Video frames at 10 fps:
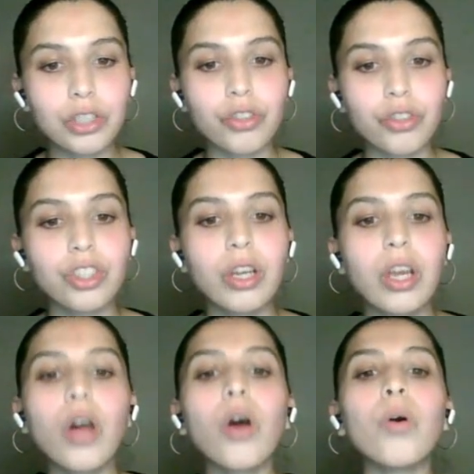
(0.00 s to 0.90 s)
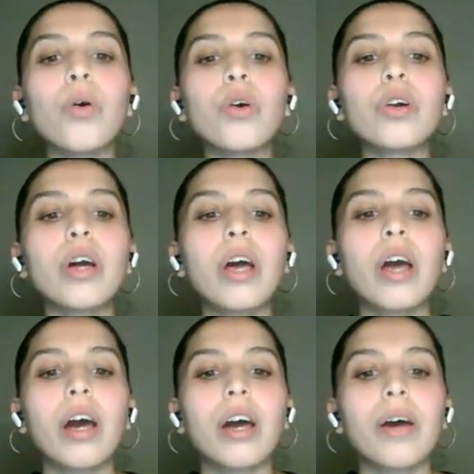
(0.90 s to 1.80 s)
astringent, or
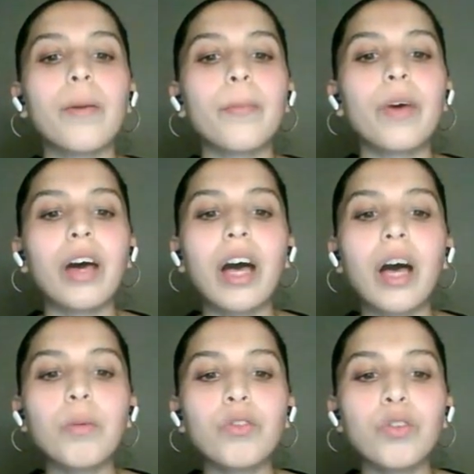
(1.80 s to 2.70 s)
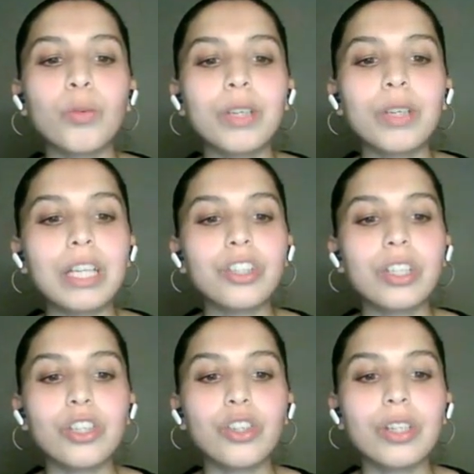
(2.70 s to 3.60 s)
a herbal formulation,
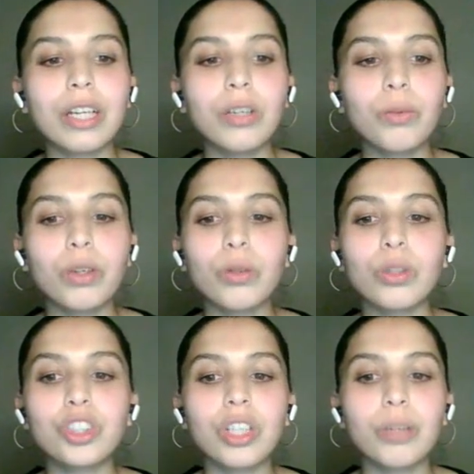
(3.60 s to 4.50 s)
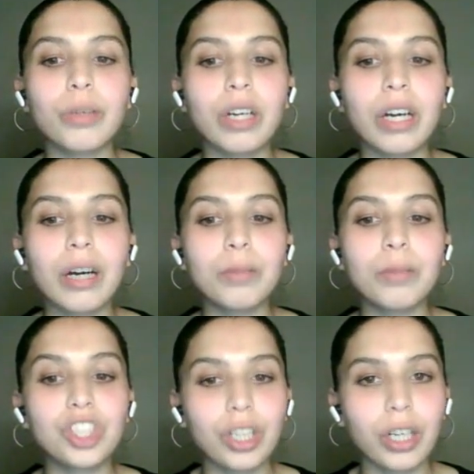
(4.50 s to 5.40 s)
a Unani one called Sherbet Ahmed
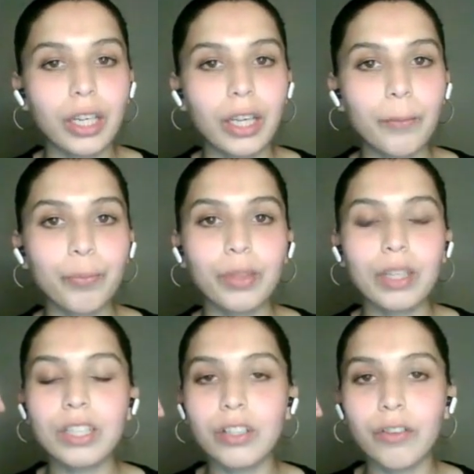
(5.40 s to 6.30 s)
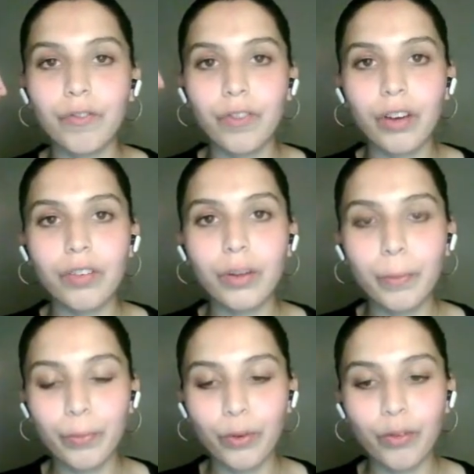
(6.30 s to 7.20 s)
Shahi. This is a very
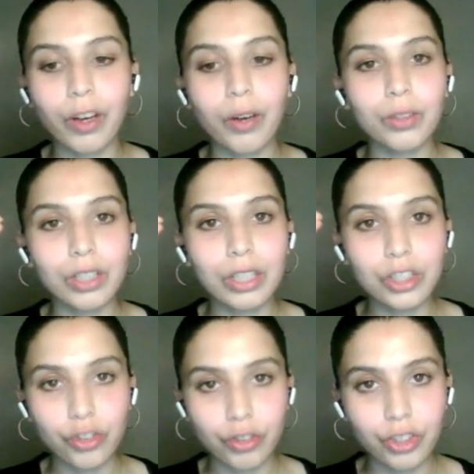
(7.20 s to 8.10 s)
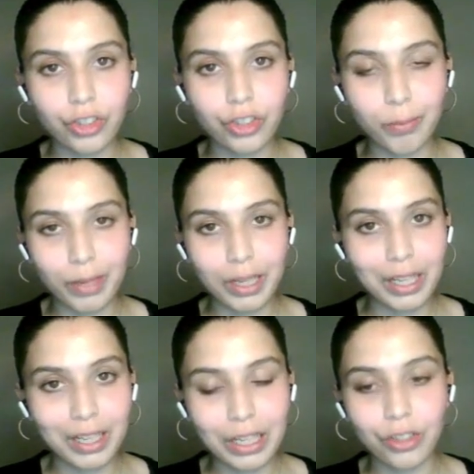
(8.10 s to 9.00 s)
profound astringent
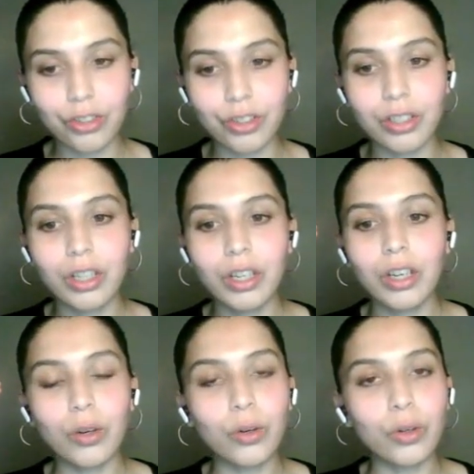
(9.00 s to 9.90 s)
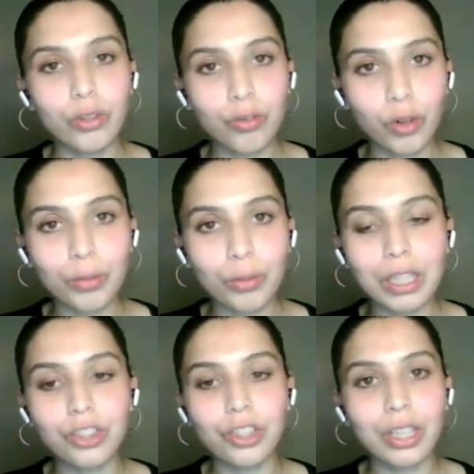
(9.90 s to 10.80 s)
medication or
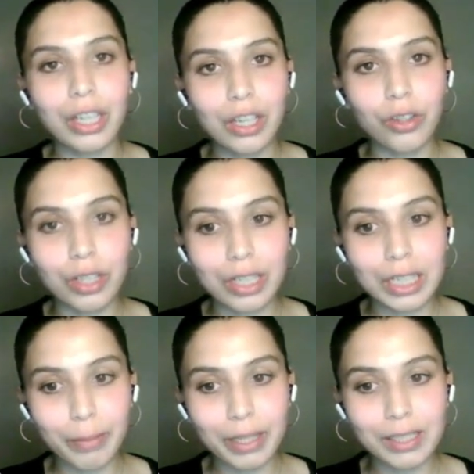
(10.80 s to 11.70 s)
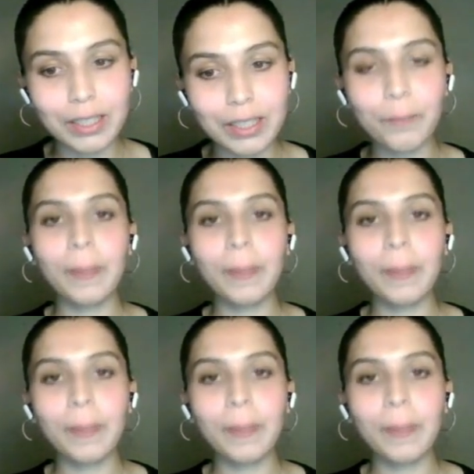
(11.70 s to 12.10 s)
formulation in Unani medicine.